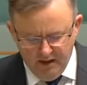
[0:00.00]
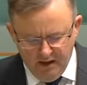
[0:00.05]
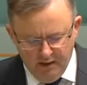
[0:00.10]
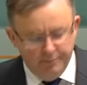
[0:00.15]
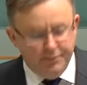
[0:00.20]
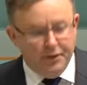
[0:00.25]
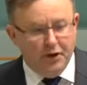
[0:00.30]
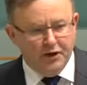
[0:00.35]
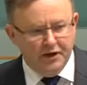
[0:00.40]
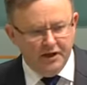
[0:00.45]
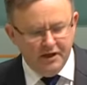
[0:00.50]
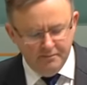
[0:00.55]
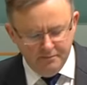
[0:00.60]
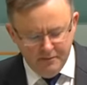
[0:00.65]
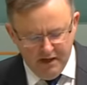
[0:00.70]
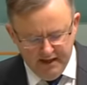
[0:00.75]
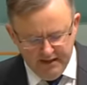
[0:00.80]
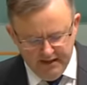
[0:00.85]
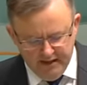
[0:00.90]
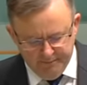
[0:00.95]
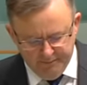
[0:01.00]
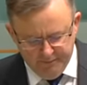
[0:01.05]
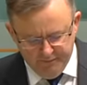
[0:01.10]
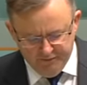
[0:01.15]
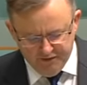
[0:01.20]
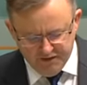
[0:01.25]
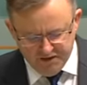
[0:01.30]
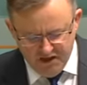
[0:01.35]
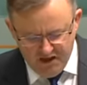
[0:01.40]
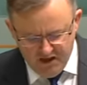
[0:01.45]
a body made up
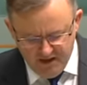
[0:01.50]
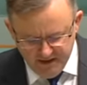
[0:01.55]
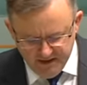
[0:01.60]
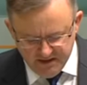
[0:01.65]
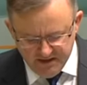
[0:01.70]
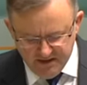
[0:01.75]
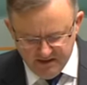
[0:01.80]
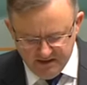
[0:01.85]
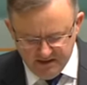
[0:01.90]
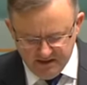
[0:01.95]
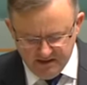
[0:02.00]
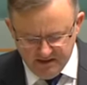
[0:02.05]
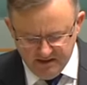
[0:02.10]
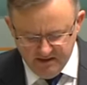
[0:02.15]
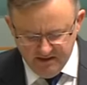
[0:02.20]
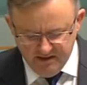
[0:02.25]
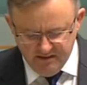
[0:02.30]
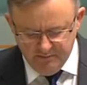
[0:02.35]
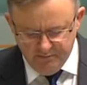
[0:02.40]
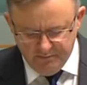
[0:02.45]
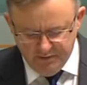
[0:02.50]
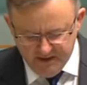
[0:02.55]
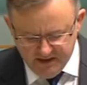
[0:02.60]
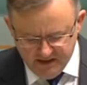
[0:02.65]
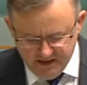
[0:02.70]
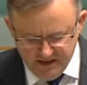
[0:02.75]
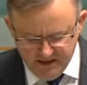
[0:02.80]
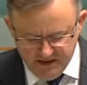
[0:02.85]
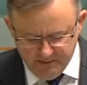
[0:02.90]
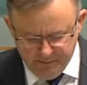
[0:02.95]
of scientists,
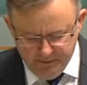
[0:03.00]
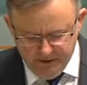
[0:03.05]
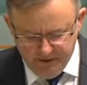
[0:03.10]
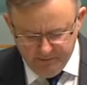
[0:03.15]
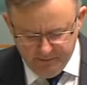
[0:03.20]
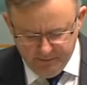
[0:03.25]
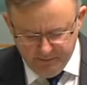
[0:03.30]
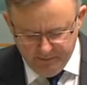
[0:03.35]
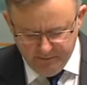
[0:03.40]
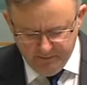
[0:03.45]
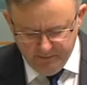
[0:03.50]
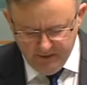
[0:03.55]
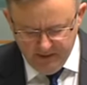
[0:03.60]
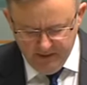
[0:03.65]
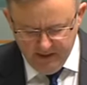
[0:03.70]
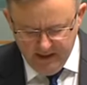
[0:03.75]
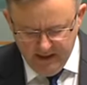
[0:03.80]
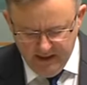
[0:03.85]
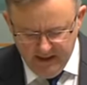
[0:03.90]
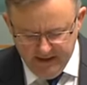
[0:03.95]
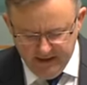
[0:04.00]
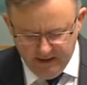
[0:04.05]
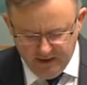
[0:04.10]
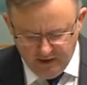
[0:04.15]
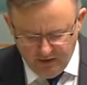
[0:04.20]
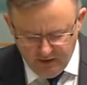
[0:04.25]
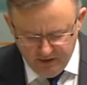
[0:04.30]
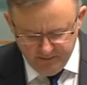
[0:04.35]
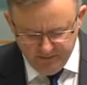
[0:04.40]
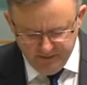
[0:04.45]
business people and
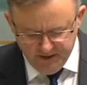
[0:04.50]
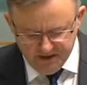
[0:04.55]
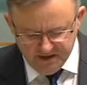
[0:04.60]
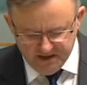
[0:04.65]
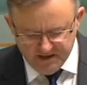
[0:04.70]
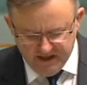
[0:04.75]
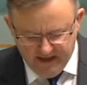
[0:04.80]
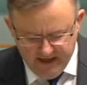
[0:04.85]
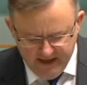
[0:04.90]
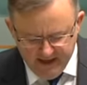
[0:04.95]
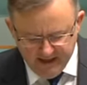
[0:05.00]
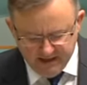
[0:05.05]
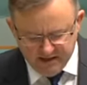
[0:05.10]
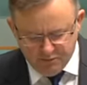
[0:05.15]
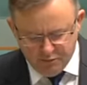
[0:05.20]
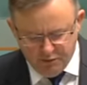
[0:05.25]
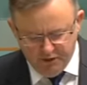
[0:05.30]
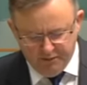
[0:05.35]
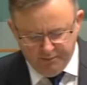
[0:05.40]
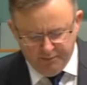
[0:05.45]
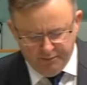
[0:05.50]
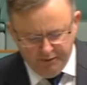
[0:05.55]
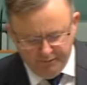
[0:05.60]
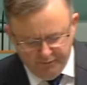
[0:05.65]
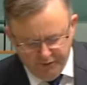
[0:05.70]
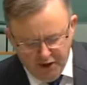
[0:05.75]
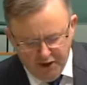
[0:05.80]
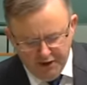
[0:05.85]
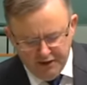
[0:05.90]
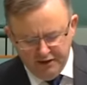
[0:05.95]
economists tasked with
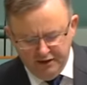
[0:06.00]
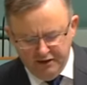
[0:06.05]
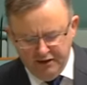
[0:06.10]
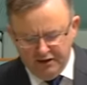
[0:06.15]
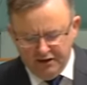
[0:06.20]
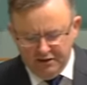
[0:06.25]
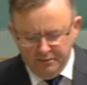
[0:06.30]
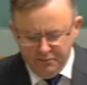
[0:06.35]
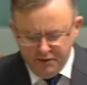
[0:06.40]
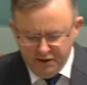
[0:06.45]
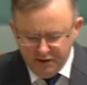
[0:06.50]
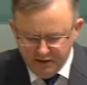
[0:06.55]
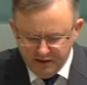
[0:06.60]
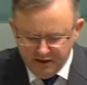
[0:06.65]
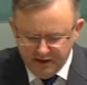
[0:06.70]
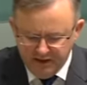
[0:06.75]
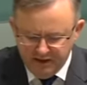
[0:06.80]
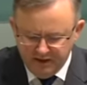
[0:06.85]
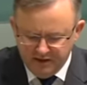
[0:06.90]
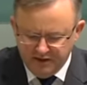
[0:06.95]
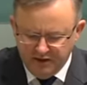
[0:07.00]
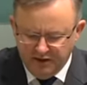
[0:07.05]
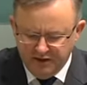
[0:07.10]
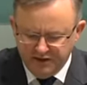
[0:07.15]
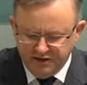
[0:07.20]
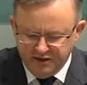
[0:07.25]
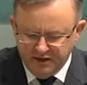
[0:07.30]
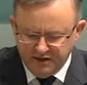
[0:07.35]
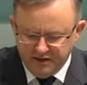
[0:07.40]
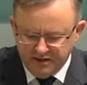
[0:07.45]
providing the community
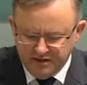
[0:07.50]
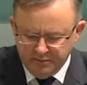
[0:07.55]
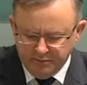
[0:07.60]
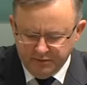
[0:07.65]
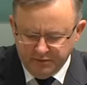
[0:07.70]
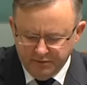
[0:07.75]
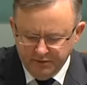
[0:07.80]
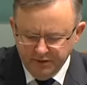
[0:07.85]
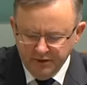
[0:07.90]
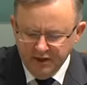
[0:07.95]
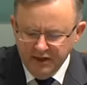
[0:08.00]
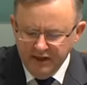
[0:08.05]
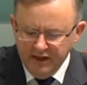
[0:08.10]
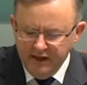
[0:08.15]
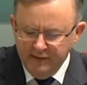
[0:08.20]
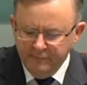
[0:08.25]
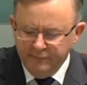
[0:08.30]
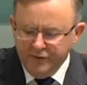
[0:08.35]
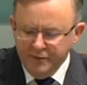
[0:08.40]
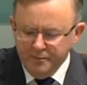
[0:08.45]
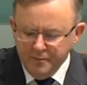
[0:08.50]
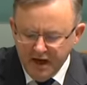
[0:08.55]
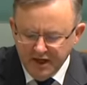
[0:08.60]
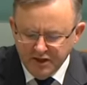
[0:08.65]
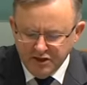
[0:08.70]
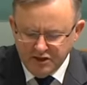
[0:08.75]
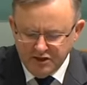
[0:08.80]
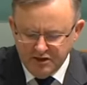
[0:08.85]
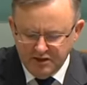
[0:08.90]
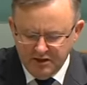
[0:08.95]
digestible
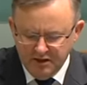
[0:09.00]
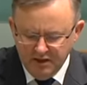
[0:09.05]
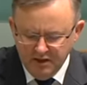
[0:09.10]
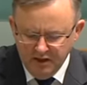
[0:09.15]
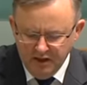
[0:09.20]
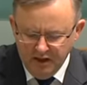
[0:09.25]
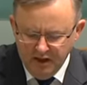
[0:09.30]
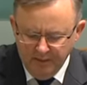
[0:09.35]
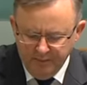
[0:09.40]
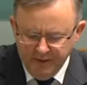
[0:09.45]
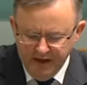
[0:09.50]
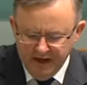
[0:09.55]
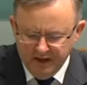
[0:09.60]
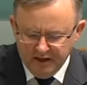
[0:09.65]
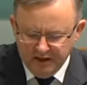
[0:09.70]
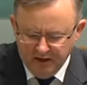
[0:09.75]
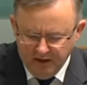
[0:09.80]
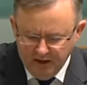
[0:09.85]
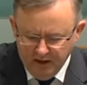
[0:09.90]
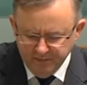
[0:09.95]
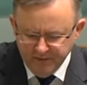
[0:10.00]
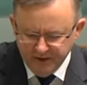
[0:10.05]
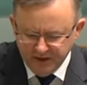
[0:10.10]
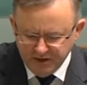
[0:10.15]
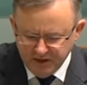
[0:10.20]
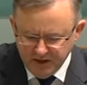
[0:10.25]
information about climate